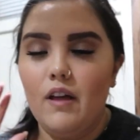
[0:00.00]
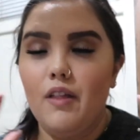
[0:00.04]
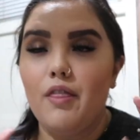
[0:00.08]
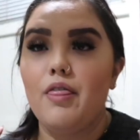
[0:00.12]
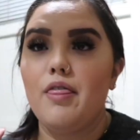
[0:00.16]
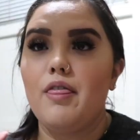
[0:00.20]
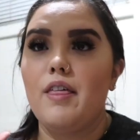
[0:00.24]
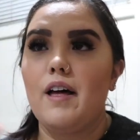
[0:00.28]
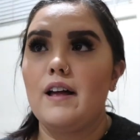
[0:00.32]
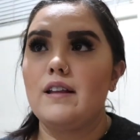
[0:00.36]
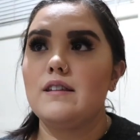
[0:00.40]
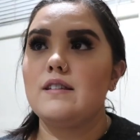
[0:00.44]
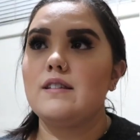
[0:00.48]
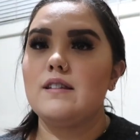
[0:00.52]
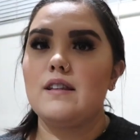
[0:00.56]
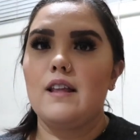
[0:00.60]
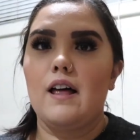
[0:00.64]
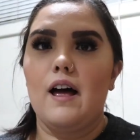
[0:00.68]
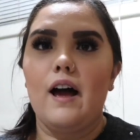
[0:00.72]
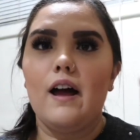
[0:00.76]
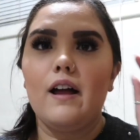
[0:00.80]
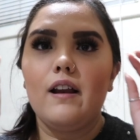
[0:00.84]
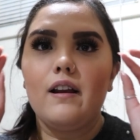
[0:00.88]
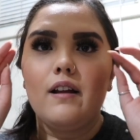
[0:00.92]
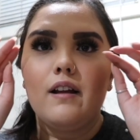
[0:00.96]
That's
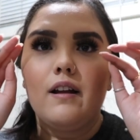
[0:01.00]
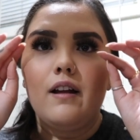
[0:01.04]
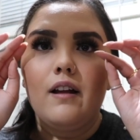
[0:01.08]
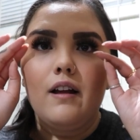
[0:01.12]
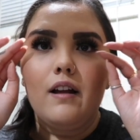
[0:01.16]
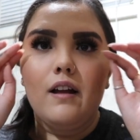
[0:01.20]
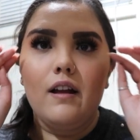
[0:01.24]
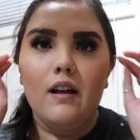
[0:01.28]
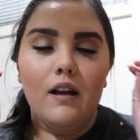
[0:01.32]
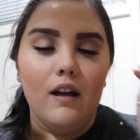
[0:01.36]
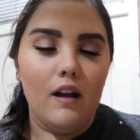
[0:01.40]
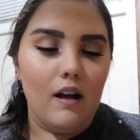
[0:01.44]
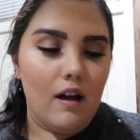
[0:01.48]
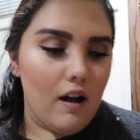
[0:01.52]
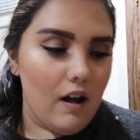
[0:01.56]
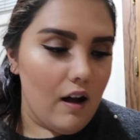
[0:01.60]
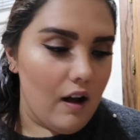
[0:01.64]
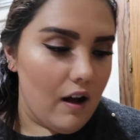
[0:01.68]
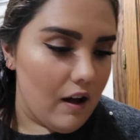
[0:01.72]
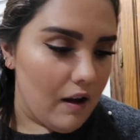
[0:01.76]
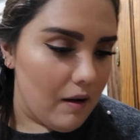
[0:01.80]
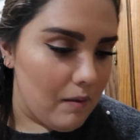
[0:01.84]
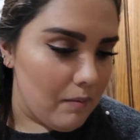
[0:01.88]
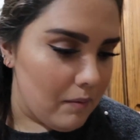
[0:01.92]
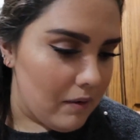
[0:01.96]
that.
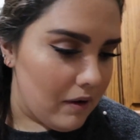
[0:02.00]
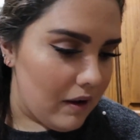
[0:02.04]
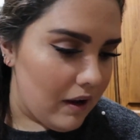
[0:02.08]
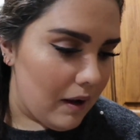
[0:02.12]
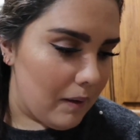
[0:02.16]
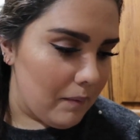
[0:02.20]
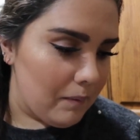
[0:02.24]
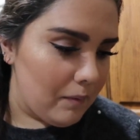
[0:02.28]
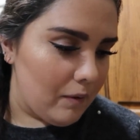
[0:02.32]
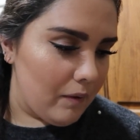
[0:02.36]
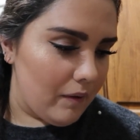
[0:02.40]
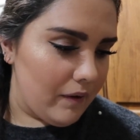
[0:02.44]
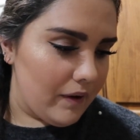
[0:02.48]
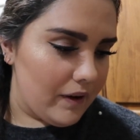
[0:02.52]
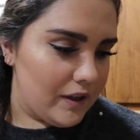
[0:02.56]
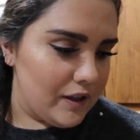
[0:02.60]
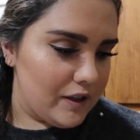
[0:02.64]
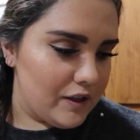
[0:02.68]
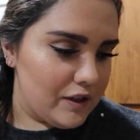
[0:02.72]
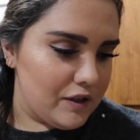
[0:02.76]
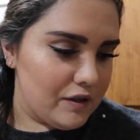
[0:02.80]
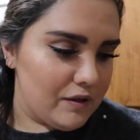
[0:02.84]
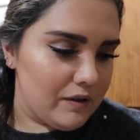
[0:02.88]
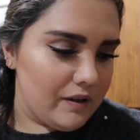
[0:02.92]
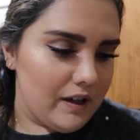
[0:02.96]
I'm
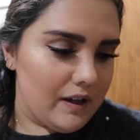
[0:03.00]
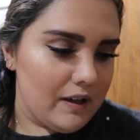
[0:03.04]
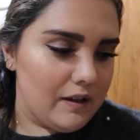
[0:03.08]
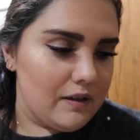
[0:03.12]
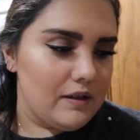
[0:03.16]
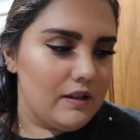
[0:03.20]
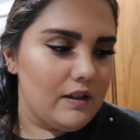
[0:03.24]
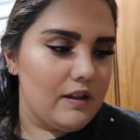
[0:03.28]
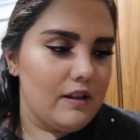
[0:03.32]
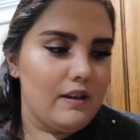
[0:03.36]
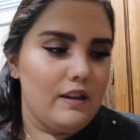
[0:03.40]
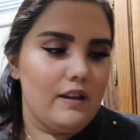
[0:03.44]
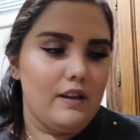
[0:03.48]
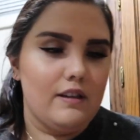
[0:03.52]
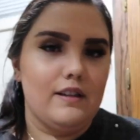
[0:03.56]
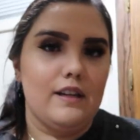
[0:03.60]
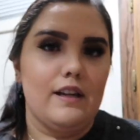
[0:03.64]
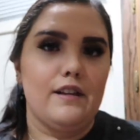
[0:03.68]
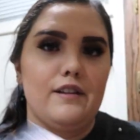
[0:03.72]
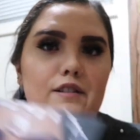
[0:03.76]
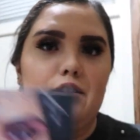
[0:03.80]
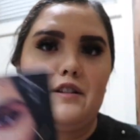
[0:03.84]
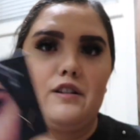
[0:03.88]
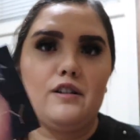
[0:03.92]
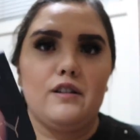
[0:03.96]
going to get the
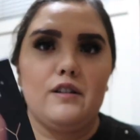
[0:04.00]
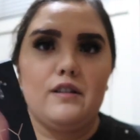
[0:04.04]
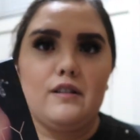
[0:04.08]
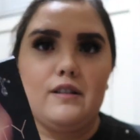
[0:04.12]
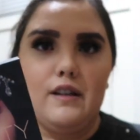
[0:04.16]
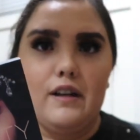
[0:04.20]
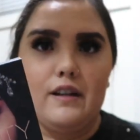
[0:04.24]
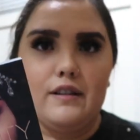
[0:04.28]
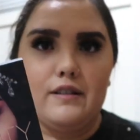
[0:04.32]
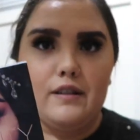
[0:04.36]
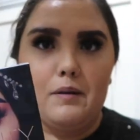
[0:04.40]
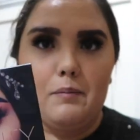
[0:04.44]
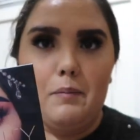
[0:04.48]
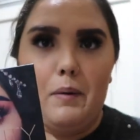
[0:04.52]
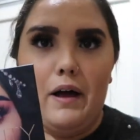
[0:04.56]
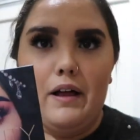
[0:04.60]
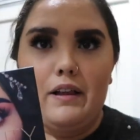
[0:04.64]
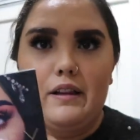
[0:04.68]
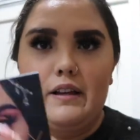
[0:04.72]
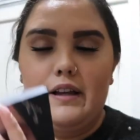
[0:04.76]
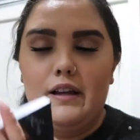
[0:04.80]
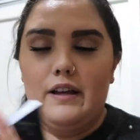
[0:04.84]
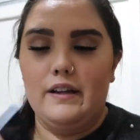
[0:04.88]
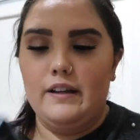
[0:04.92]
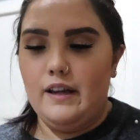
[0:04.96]
Desert Dusk
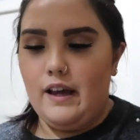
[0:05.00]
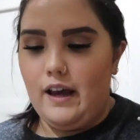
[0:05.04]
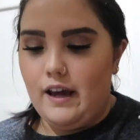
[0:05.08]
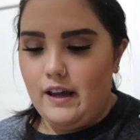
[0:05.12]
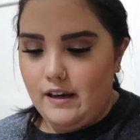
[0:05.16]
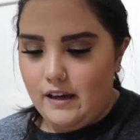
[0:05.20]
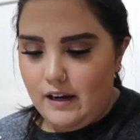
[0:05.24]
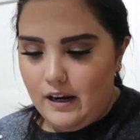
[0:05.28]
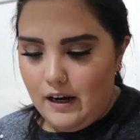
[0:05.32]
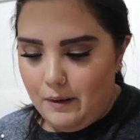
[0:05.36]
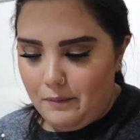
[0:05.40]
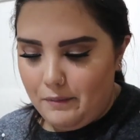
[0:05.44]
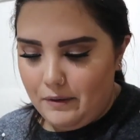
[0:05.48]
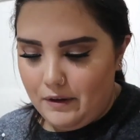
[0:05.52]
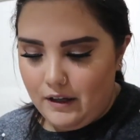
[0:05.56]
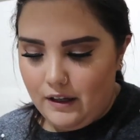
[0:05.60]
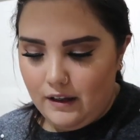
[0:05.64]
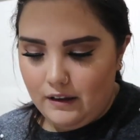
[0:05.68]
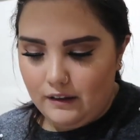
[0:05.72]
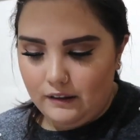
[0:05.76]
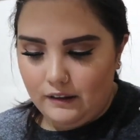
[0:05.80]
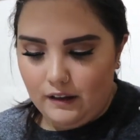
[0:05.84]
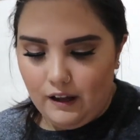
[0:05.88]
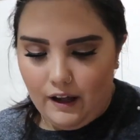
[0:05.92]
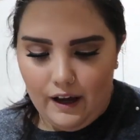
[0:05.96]
palette again and I'm going
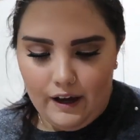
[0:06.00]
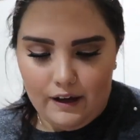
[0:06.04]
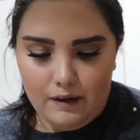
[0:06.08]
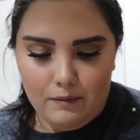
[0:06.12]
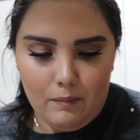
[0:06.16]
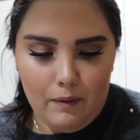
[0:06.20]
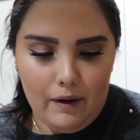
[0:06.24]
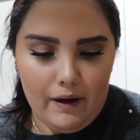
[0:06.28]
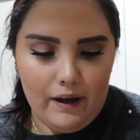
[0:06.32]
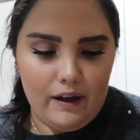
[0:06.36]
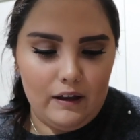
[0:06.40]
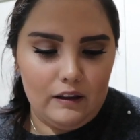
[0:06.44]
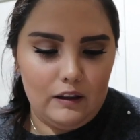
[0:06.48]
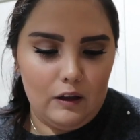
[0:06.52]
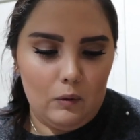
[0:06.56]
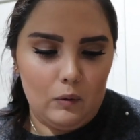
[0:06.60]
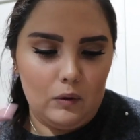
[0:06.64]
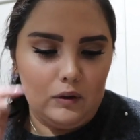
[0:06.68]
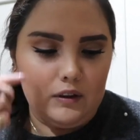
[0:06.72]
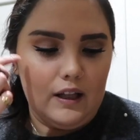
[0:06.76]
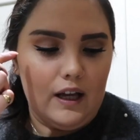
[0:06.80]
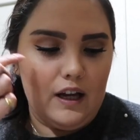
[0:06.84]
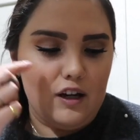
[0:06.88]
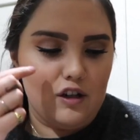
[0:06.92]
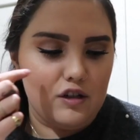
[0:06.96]
to line my
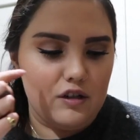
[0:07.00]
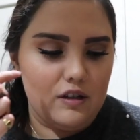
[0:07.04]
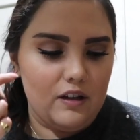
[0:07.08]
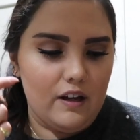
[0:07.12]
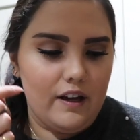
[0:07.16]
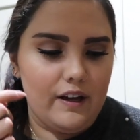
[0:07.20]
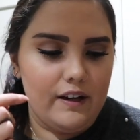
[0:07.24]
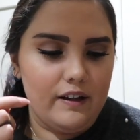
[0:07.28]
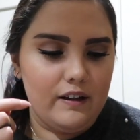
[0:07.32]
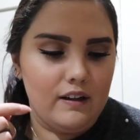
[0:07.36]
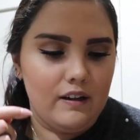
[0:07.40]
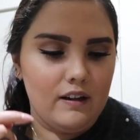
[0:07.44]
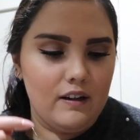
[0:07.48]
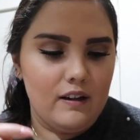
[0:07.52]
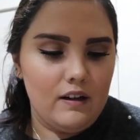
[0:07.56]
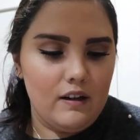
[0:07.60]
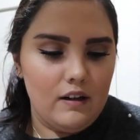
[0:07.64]
lower lash line.